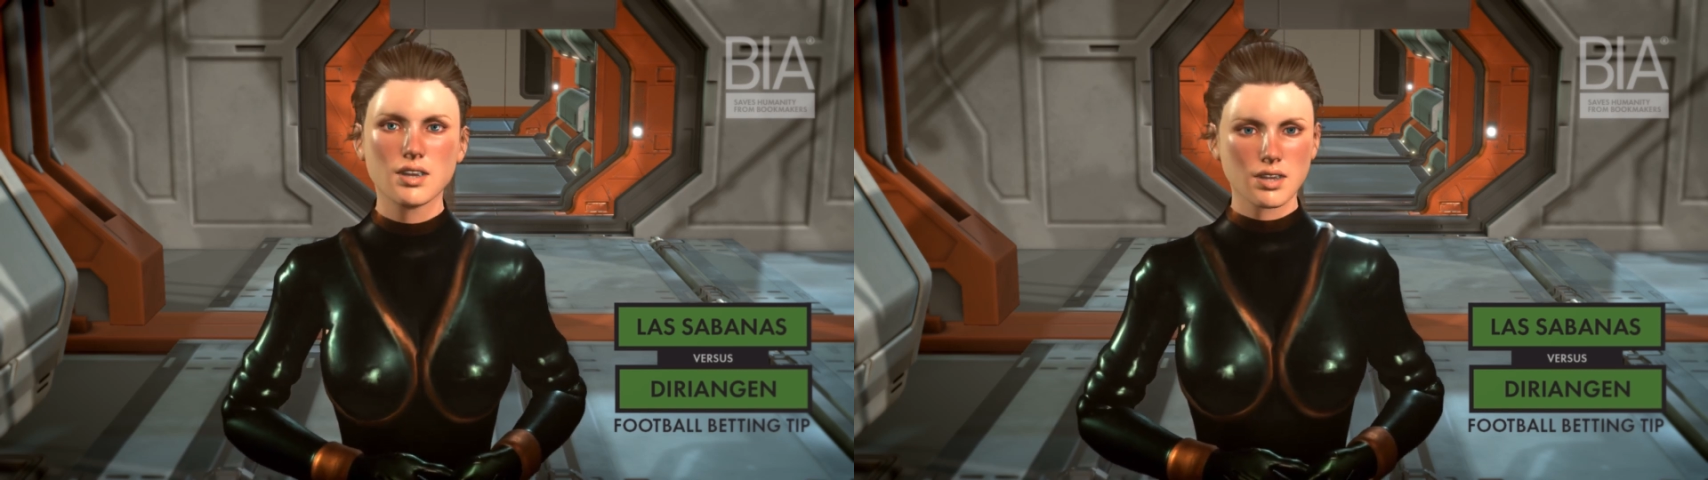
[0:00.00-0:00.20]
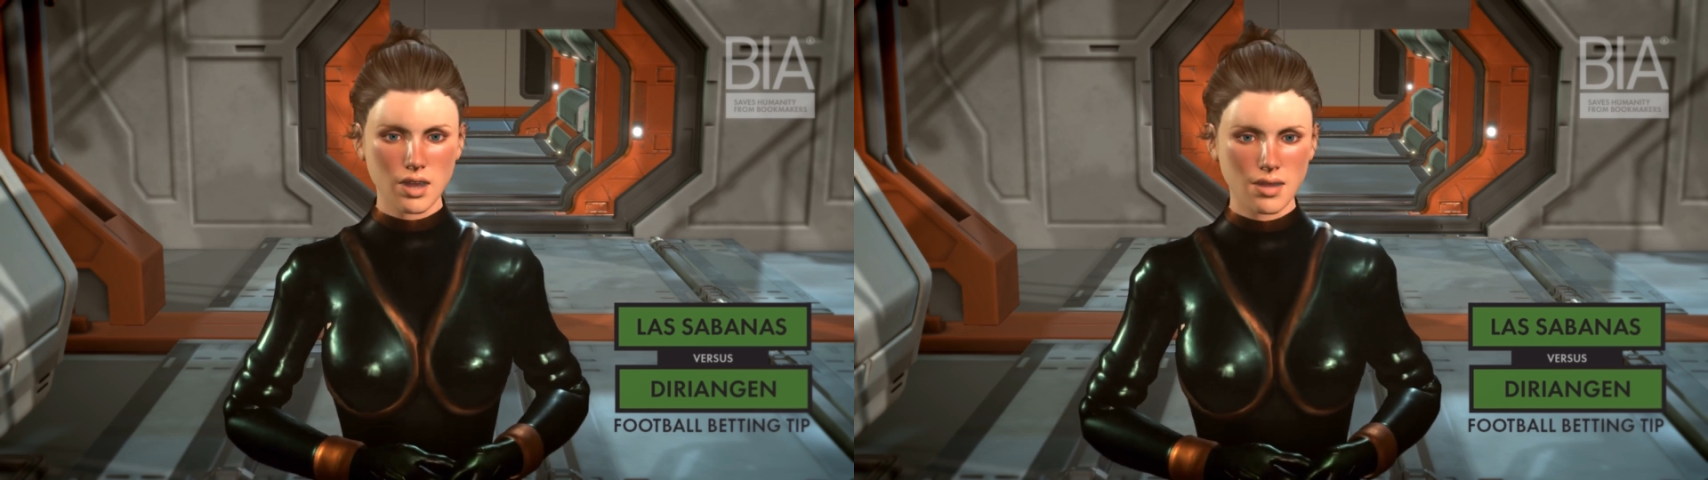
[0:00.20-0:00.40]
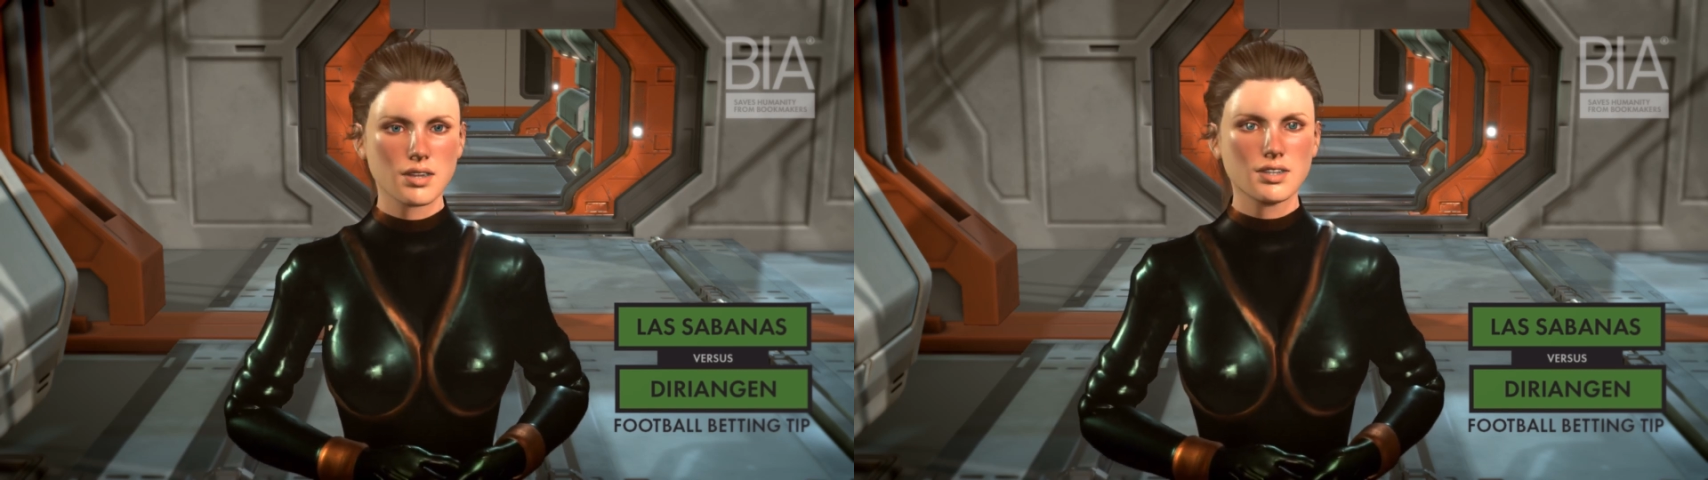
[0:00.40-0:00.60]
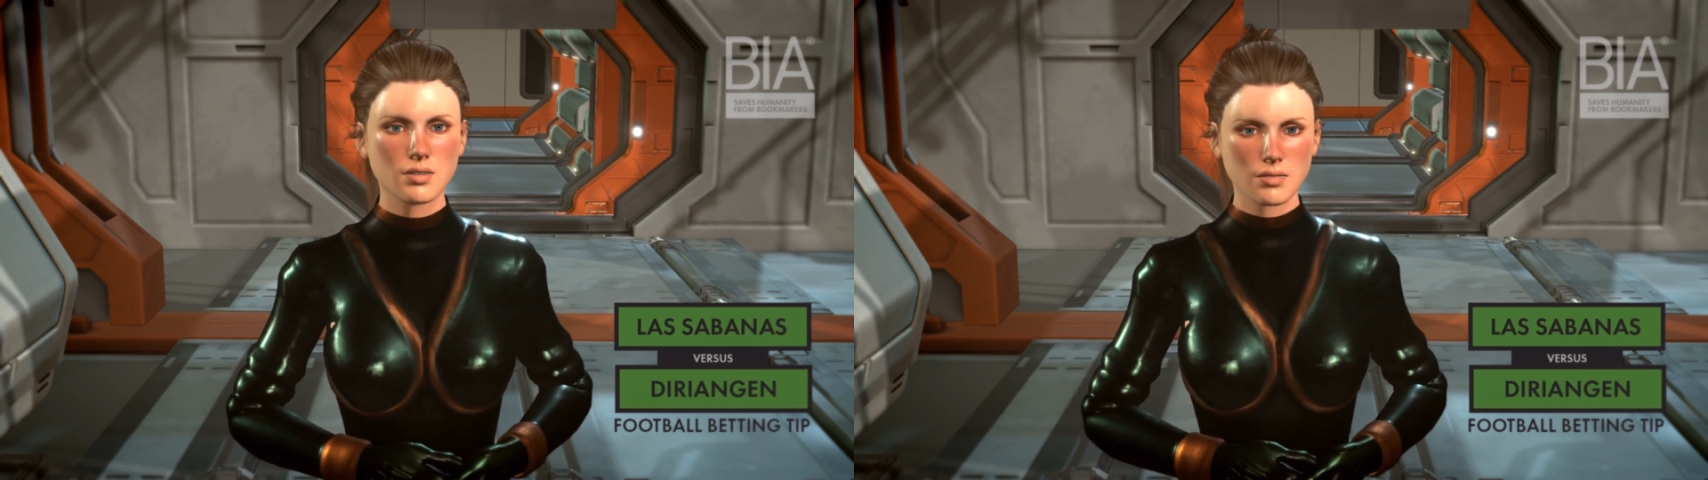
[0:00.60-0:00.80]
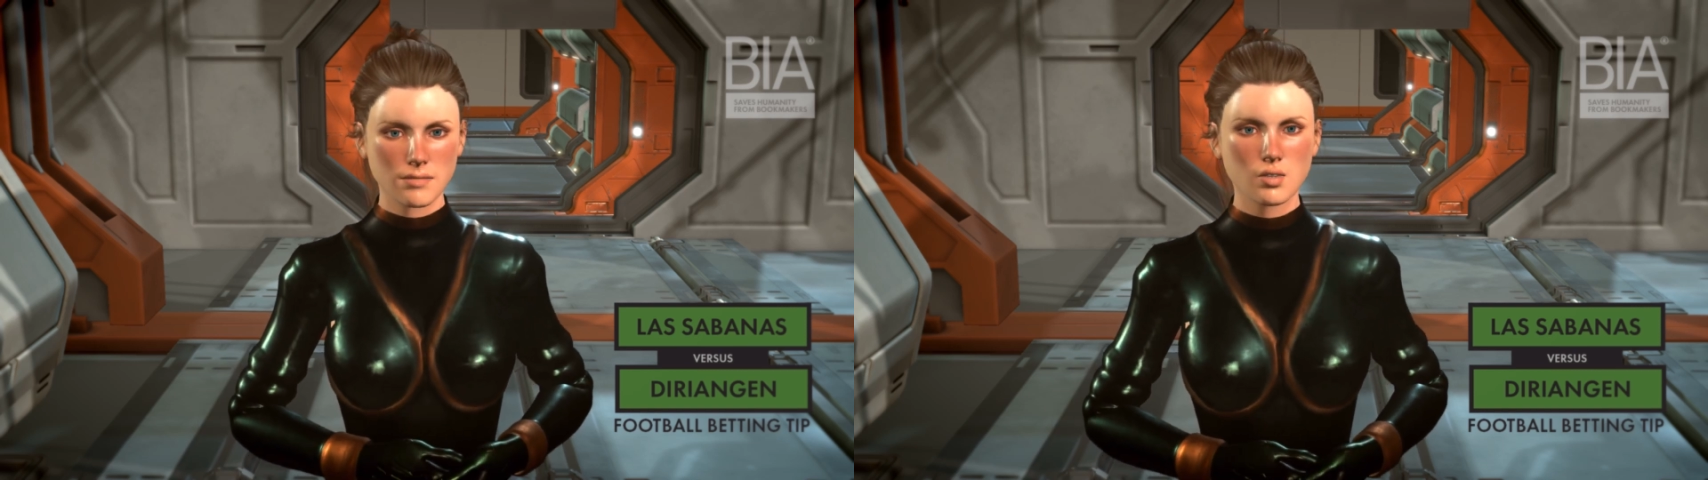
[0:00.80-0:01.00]
soldiers
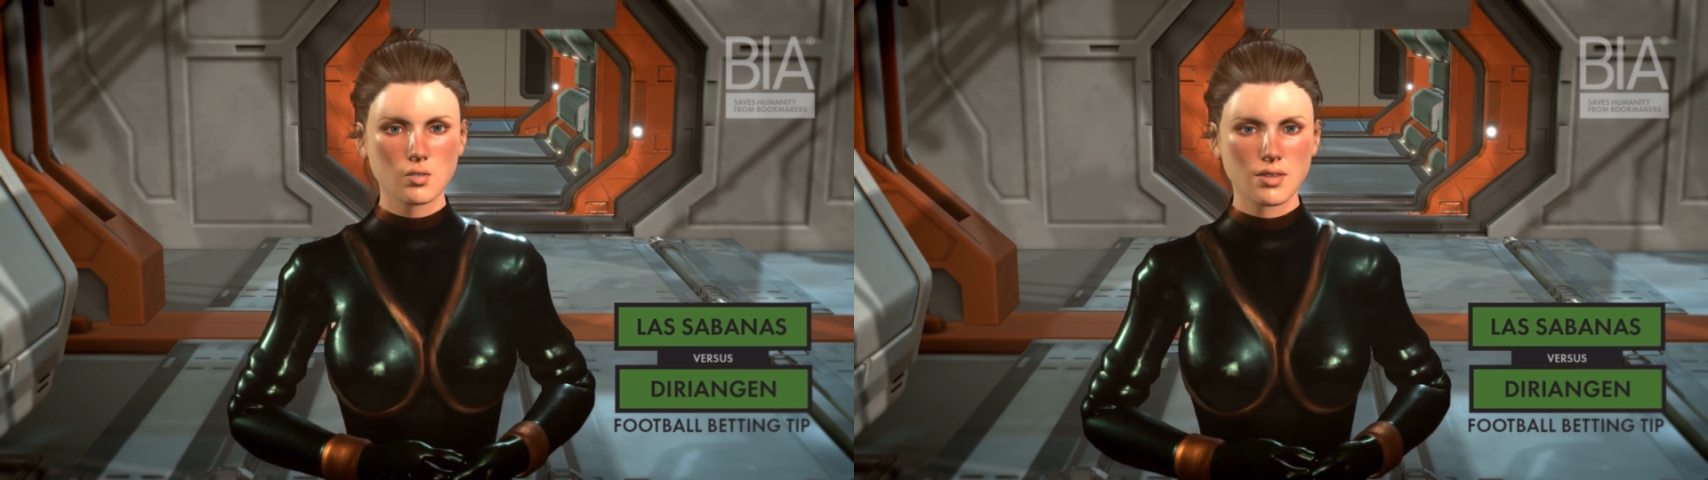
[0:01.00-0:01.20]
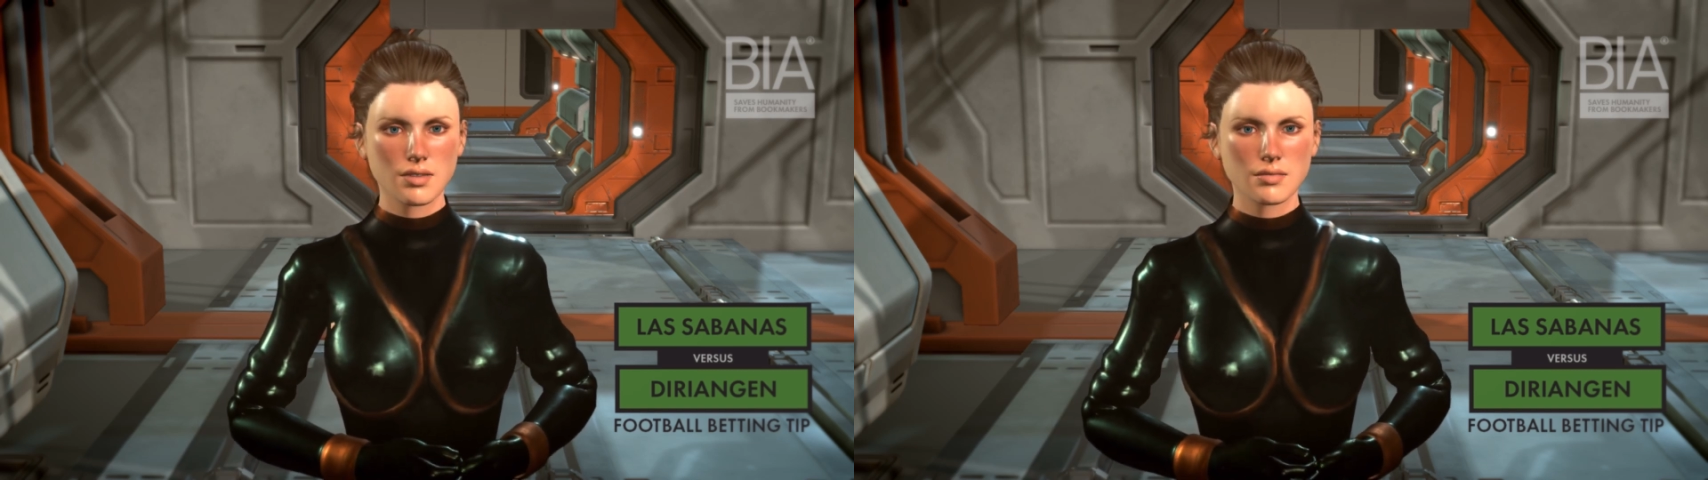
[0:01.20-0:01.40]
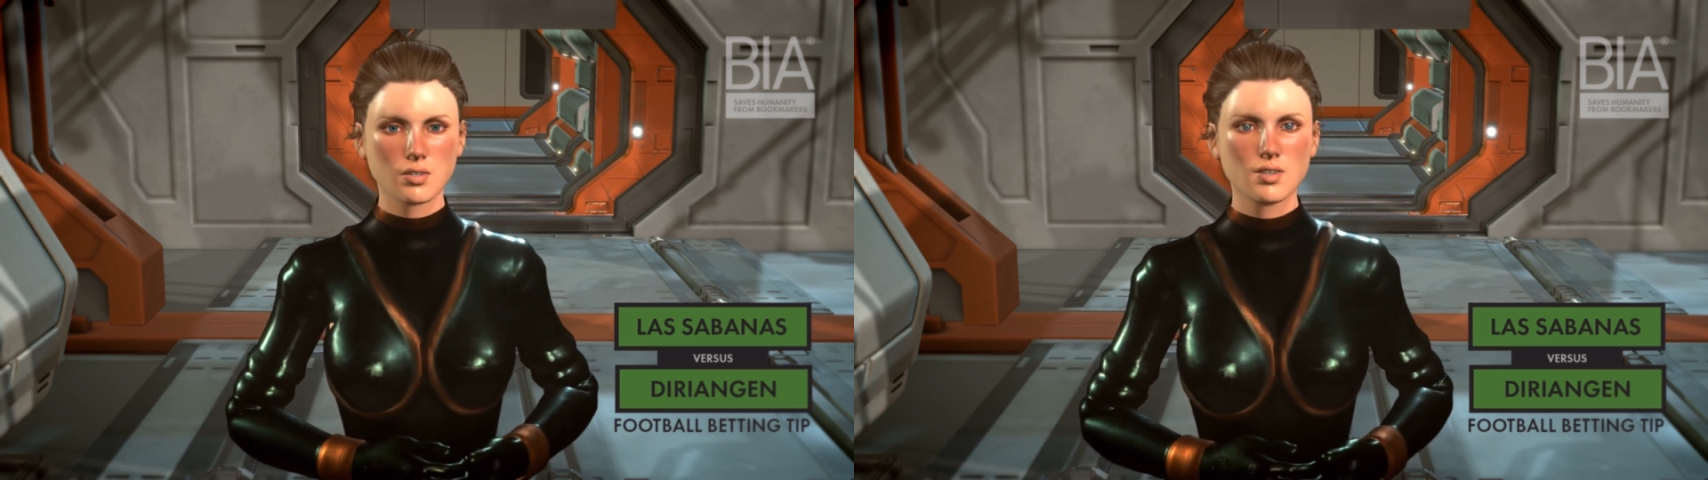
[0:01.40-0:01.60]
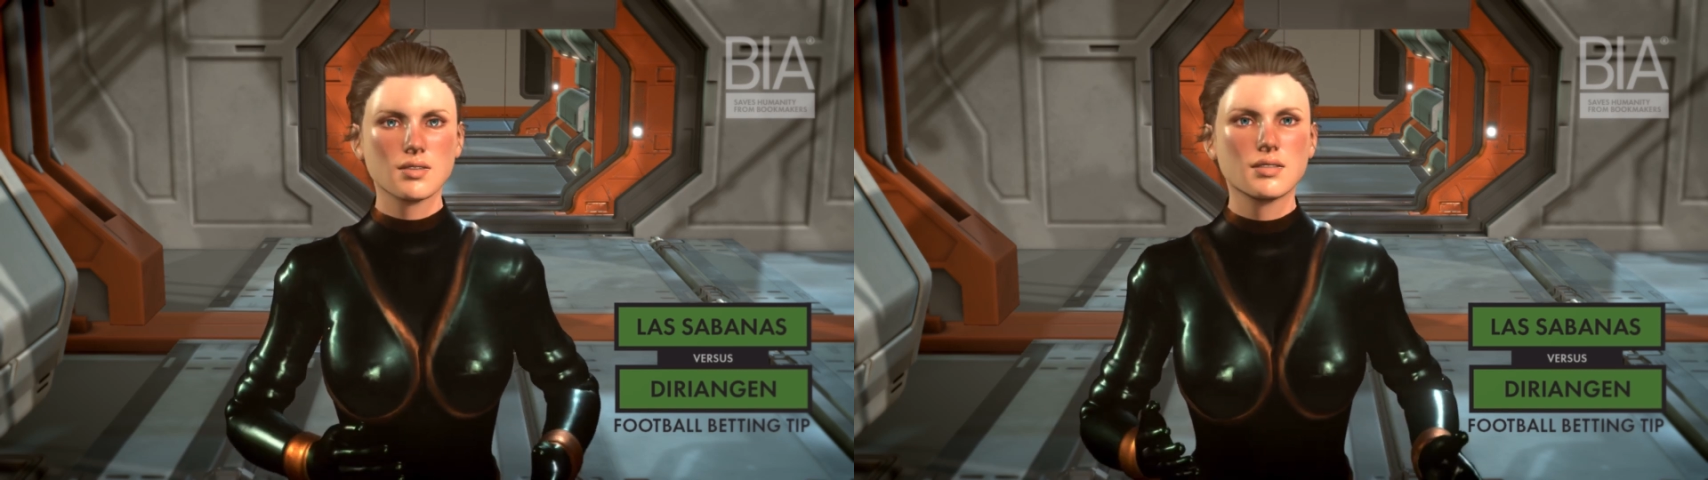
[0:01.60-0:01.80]
of the resistance,